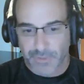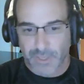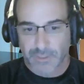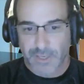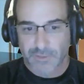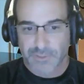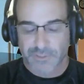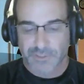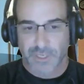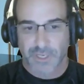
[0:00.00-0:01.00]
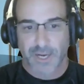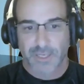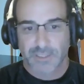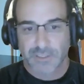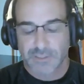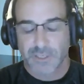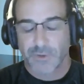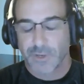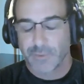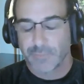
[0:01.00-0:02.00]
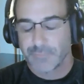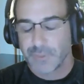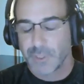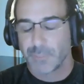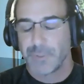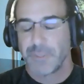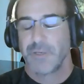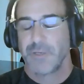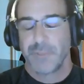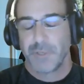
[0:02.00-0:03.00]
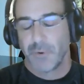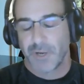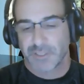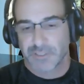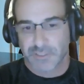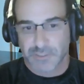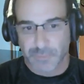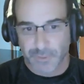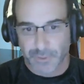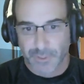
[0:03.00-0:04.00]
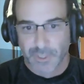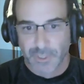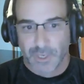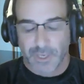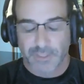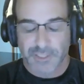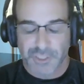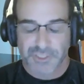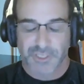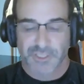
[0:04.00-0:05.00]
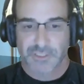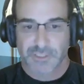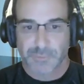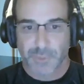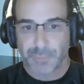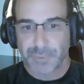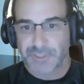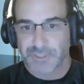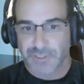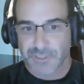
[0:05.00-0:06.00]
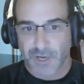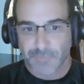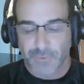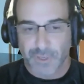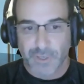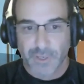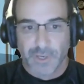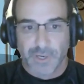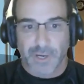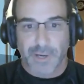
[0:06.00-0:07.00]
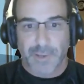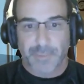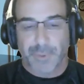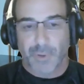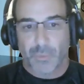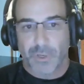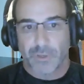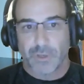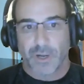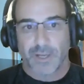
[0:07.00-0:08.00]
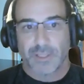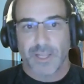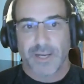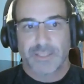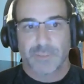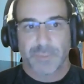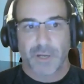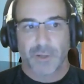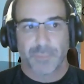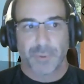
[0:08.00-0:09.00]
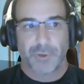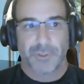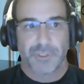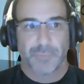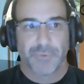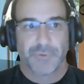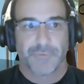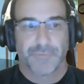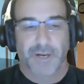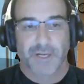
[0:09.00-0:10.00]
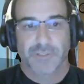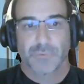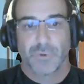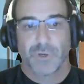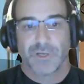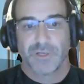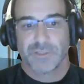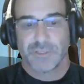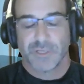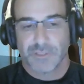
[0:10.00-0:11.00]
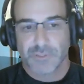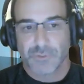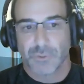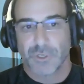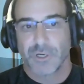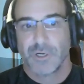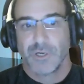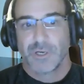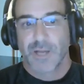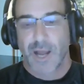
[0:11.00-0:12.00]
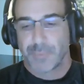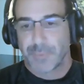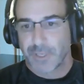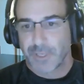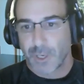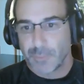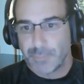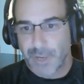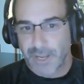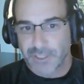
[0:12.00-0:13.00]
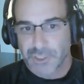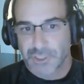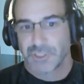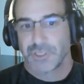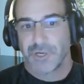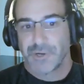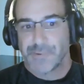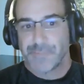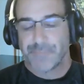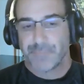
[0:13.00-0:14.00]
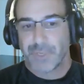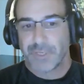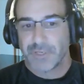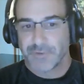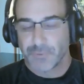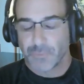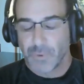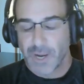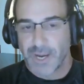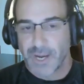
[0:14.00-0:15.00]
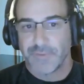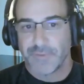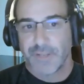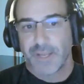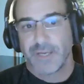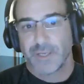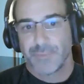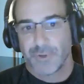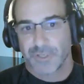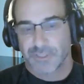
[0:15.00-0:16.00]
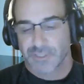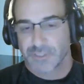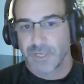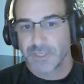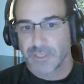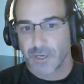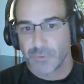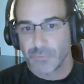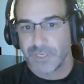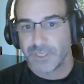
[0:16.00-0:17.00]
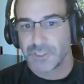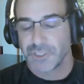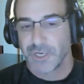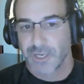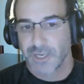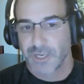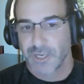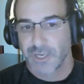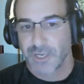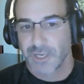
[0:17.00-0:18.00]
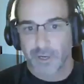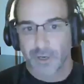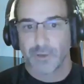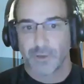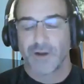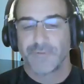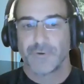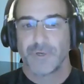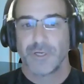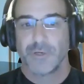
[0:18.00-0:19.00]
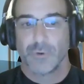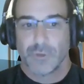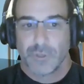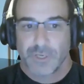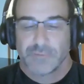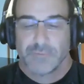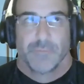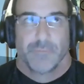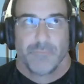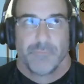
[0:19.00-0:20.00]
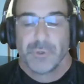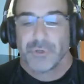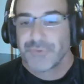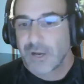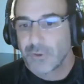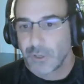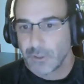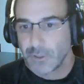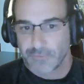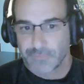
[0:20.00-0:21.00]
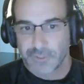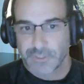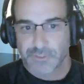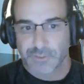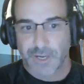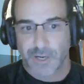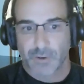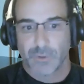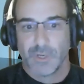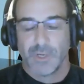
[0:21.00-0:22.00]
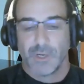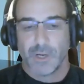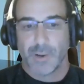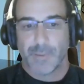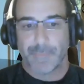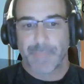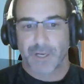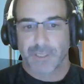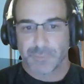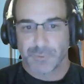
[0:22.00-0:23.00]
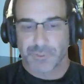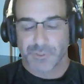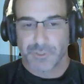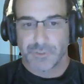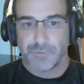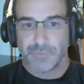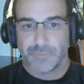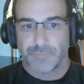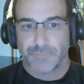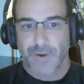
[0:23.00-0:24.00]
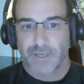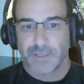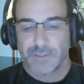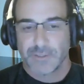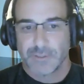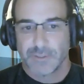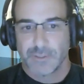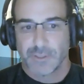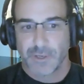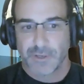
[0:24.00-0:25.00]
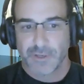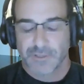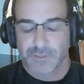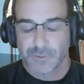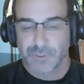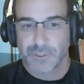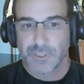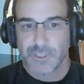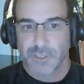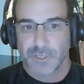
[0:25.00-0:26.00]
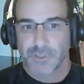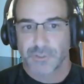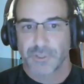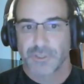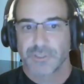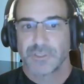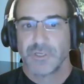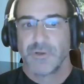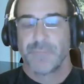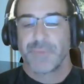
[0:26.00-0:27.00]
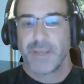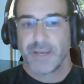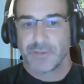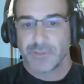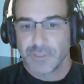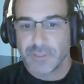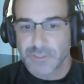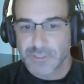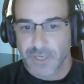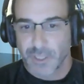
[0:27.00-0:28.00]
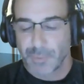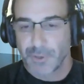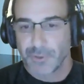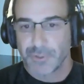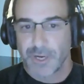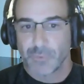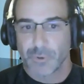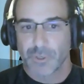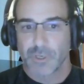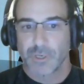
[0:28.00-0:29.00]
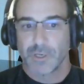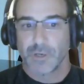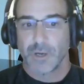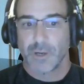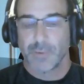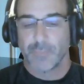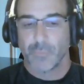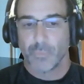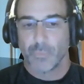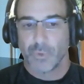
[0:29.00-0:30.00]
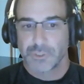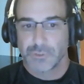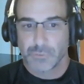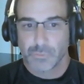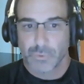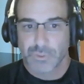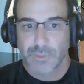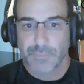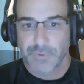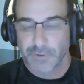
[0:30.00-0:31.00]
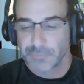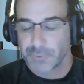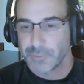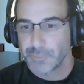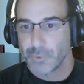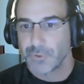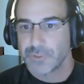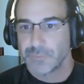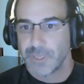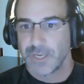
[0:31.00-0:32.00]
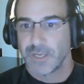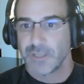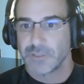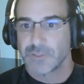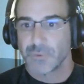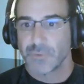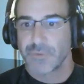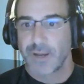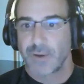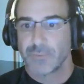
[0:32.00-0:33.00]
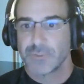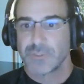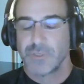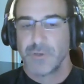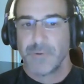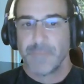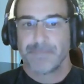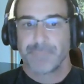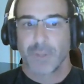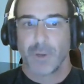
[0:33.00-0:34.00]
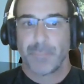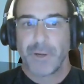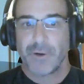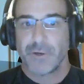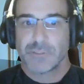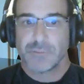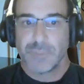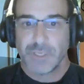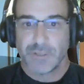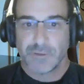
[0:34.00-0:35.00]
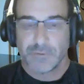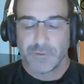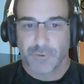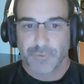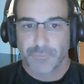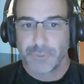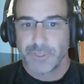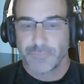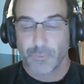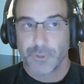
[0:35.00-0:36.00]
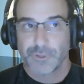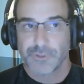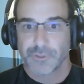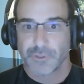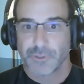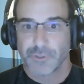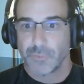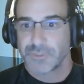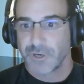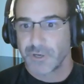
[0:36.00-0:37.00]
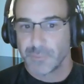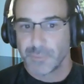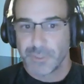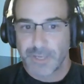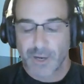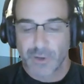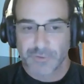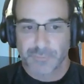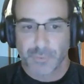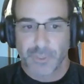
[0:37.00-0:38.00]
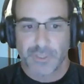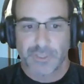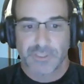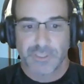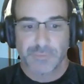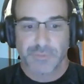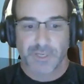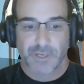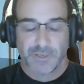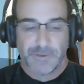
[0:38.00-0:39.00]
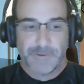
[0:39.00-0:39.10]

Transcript: that allows us to connect CRM, ERP, POS, and logistics and some other pieces of software. But what I liked about the partnership with Infiflex was the Azure complemented our bench, but in a different way, and then the AWS extended our reach and complemented our offering, or it built out our offering. So now the customers could find a solution in Konnectryx and inside our partner network, which was something that was pretty important to me. And so that was apparent to me, 3-4 years ago when we started, but now at this point, it seems like